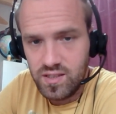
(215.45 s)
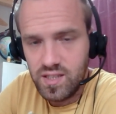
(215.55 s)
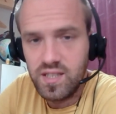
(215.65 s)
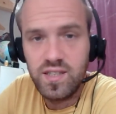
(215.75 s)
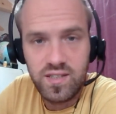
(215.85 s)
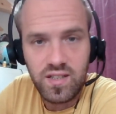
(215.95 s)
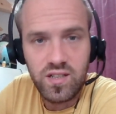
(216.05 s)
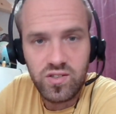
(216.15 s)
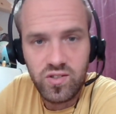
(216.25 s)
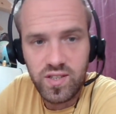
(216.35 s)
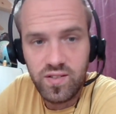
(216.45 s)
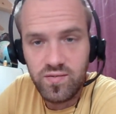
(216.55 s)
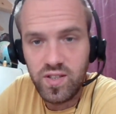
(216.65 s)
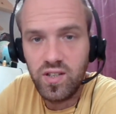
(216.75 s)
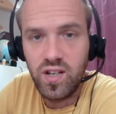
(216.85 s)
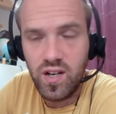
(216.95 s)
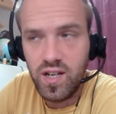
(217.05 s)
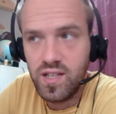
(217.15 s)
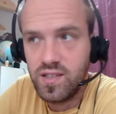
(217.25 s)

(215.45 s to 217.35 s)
in this country, very high